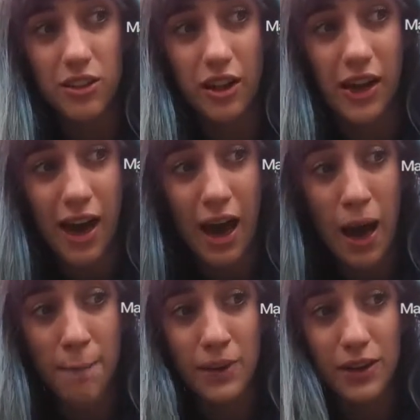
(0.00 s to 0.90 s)
a great
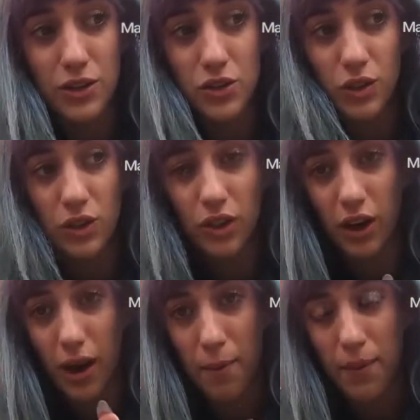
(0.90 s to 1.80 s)
app because you can look
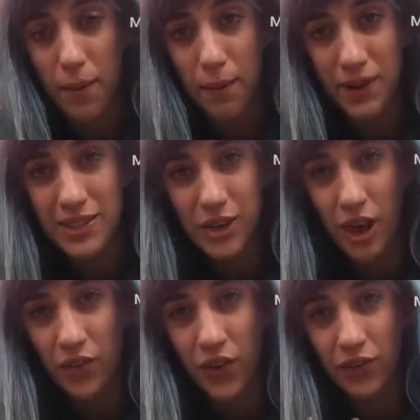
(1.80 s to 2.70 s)
up based
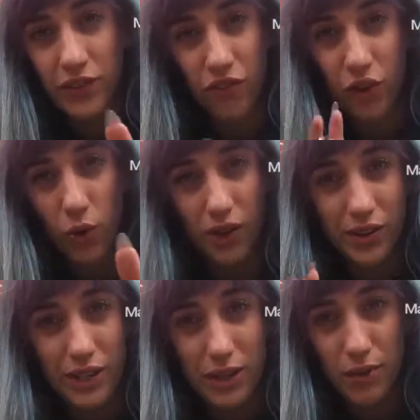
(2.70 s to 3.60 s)
off of different
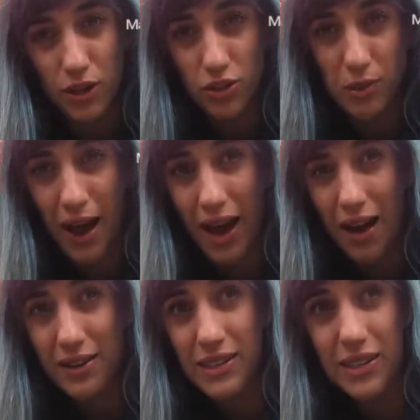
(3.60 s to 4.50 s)
qualities the mushroom
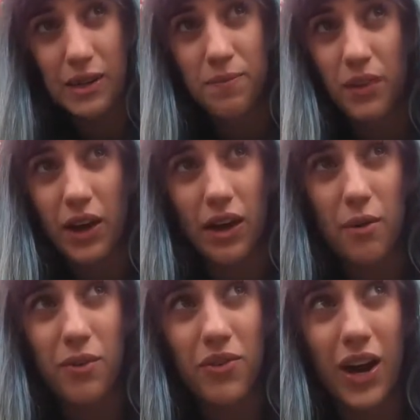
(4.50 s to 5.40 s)
has.
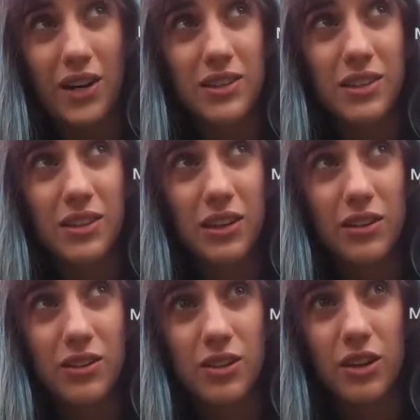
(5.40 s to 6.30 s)
If it has
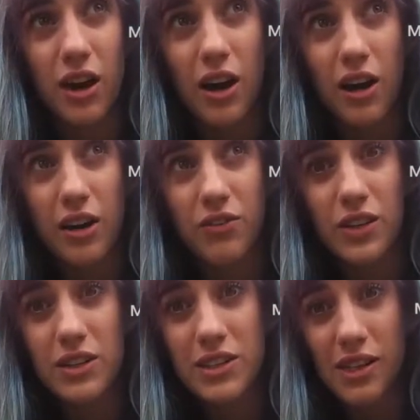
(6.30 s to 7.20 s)
gills or not, if
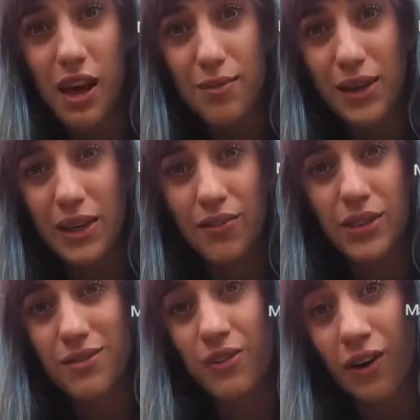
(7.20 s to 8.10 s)
it's slimy, if
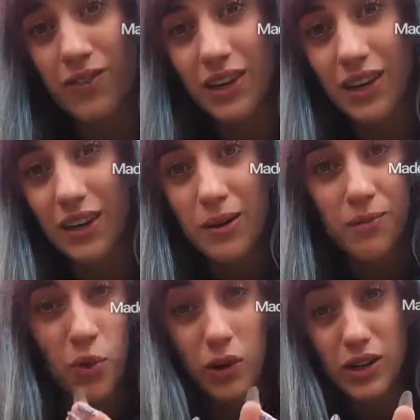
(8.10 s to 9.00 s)
it's velvety,
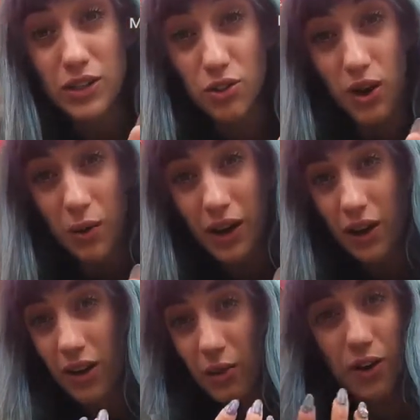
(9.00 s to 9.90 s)
what it's growing
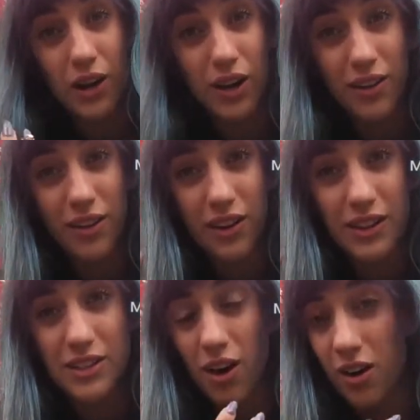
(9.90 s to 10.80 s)
on, what color it
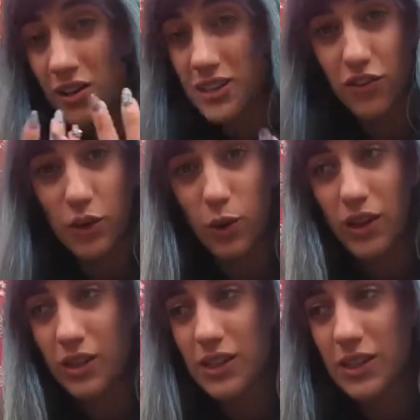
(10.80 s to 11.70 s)
is, all these different
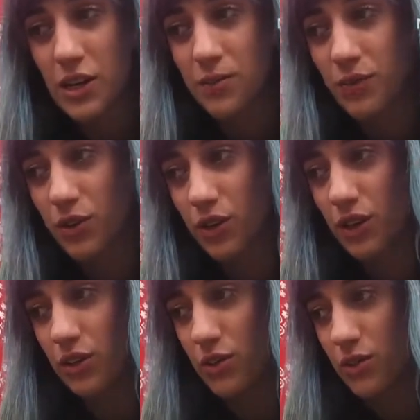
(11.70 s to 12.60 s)
qualities you
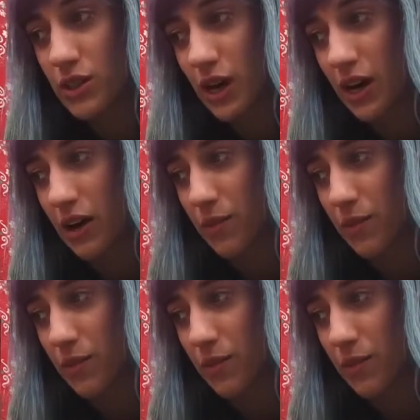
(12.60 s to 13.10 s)
can use